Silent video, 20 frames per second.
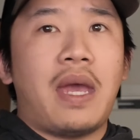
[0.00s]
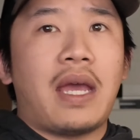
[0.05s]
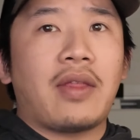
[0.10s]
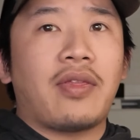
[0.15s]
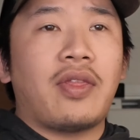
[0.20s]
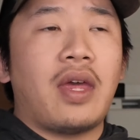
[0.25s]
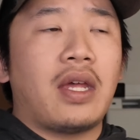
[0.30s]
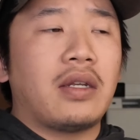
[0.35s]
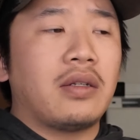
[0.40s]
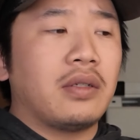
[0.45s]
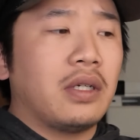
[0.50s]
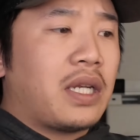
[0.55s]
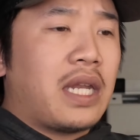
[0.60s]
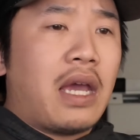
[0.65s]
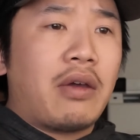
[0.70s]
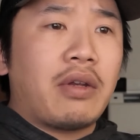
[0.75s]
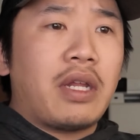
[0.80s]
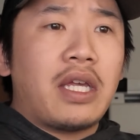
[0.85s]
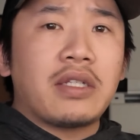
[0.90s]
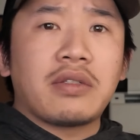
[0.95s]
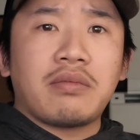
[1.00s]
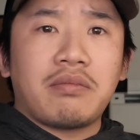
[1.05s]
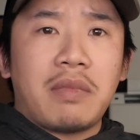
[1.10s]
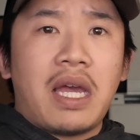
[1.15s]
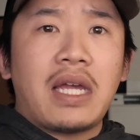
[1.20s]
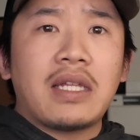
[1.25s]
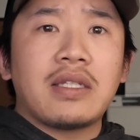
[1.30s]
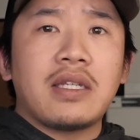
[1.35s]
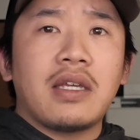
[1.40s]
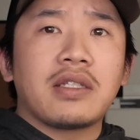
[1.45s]
back then. But nowadays,
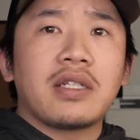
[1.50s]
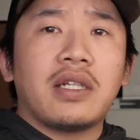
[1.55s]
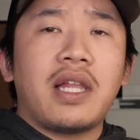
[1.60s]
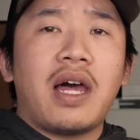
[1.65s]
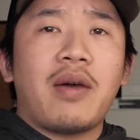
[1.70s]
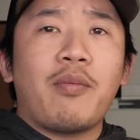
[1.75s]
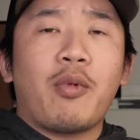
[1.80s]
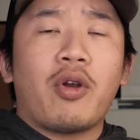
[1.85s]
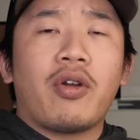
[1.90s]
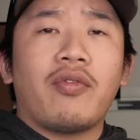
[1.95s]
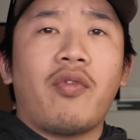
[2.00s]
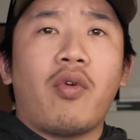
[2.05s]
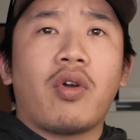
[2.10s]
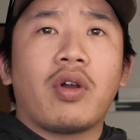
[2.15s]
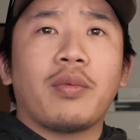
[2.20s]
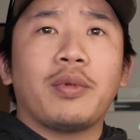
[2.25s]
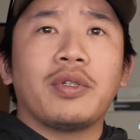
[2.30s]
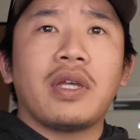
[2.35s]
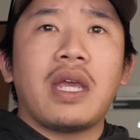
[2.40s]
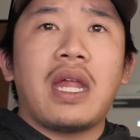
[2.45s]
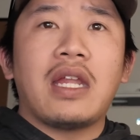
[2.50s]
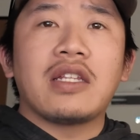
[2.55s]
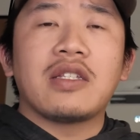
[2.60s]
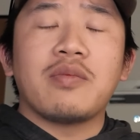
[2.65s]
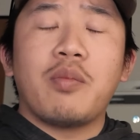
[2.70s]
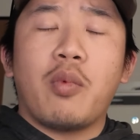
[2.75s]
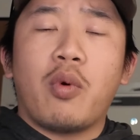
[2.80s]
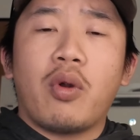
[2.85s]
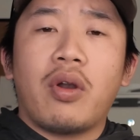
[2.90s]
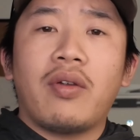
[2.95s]
I'd say it's a lot more affordable and
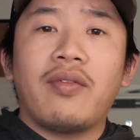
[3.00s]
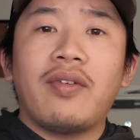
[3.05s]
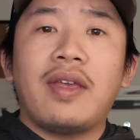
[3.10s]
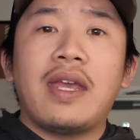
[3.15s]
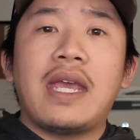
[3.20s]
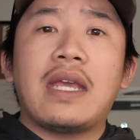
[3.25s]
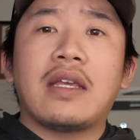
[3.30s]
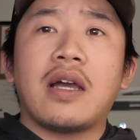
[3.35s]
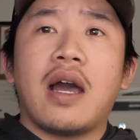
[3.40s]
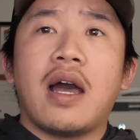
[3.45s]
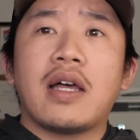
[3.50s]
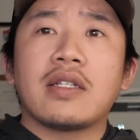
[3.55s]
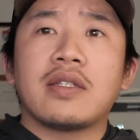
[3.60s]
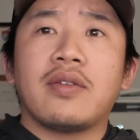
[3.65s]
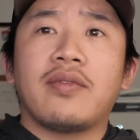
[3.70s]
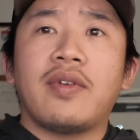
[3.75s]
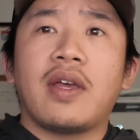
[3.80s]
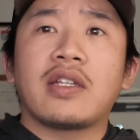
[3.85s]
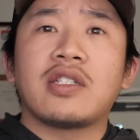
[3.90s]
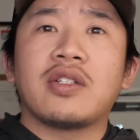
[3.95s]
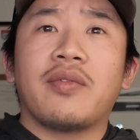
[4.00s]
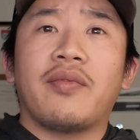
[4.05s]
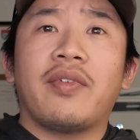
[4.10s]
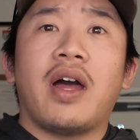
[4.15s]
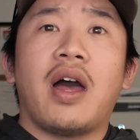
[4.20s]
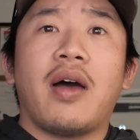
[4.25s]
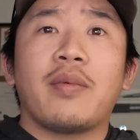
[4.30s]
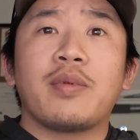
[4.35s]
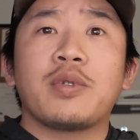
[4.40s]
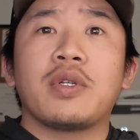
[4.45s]
it's more of a cost-effective
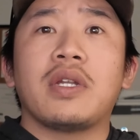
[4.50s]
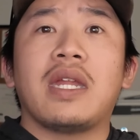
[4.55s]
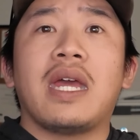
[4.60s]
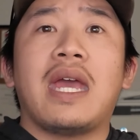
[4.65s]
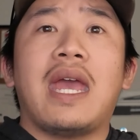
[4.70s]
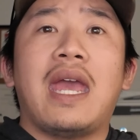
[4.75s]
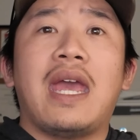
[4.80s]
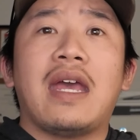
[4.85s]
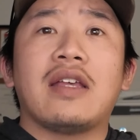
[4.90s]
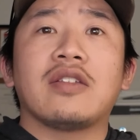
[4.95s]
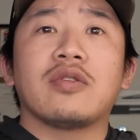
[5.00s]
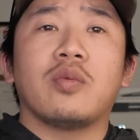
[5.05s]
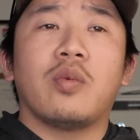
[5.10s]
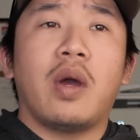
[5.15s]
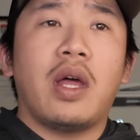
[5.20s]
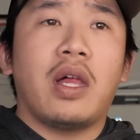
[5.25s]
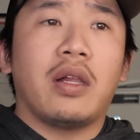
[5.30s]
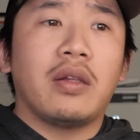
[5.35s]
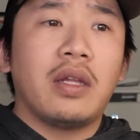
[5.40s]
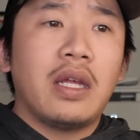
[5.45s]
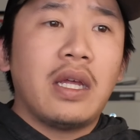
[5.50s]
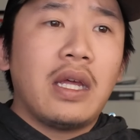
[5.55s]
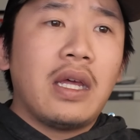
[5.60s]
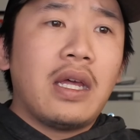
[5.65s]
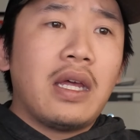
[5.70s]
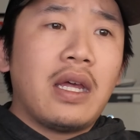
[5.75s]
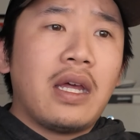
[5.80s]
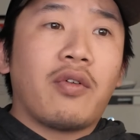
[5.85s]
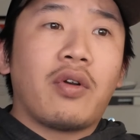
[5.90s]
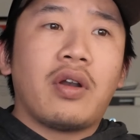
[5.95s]
option as well
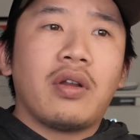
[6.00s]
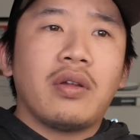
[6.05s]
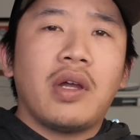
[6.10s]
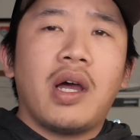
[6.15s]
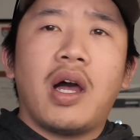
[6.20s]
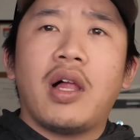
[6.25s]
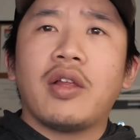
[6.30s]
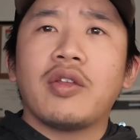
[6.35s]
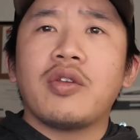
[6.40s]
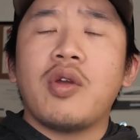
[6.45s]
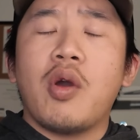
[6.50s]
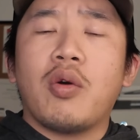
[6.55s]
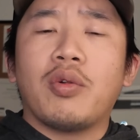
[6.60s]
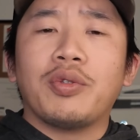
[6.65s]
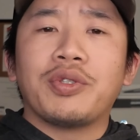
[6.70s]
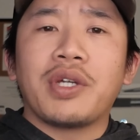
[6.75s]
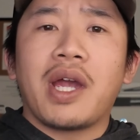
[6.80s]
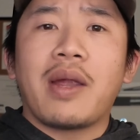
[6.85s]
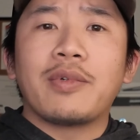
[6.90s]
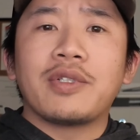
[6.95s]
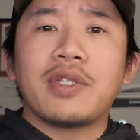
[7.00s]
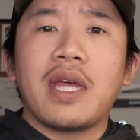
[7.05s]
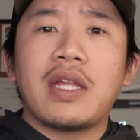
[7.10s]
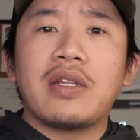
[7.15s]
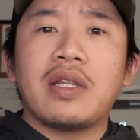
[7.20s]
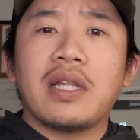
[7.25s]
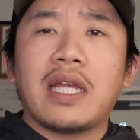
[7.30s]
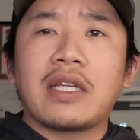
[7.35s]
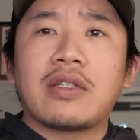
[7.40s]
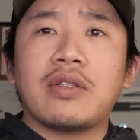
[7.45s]
for all you old timers
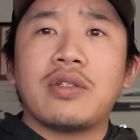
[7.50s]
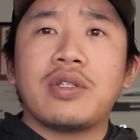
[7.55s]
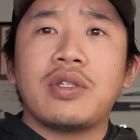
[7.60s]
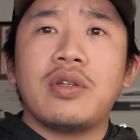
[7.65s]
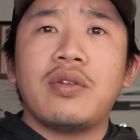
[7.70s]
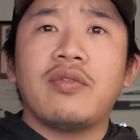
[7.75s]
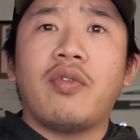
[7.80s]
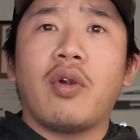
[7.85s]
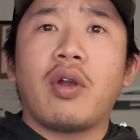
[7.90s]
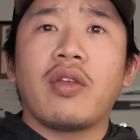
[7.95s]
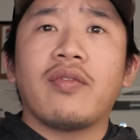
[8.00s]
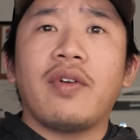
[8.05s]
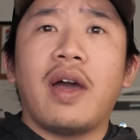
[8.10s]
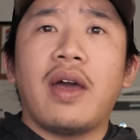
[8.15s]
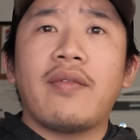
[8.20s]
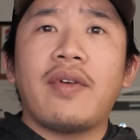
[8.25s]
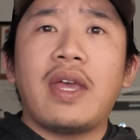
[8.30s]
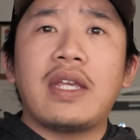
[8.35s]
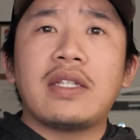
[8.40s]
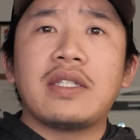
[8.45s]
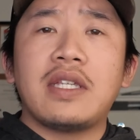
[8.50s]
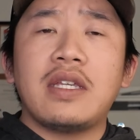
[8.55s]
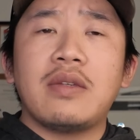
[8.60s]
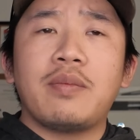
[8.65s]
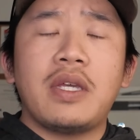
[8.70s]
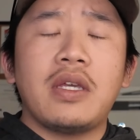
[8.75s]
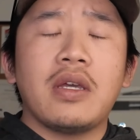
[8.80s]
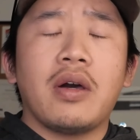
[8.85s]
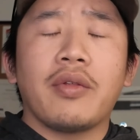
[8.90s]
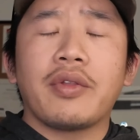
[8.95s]
that like to shoot 45
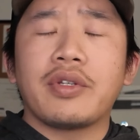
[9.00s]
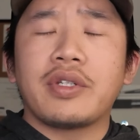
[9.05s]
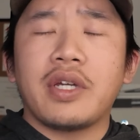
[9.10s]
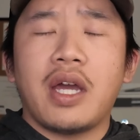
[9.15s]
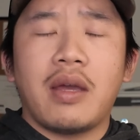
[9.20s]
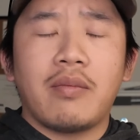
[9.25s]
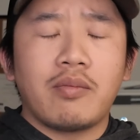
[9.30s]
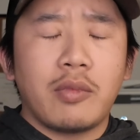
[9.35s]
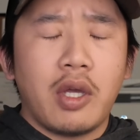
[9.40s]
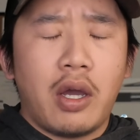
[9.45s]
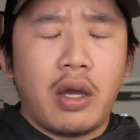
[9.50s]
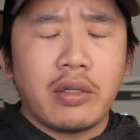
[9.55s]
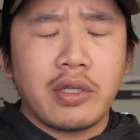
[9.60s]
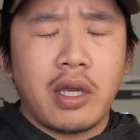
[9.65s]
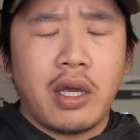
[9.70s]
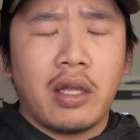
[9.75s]
ACP all the time, God's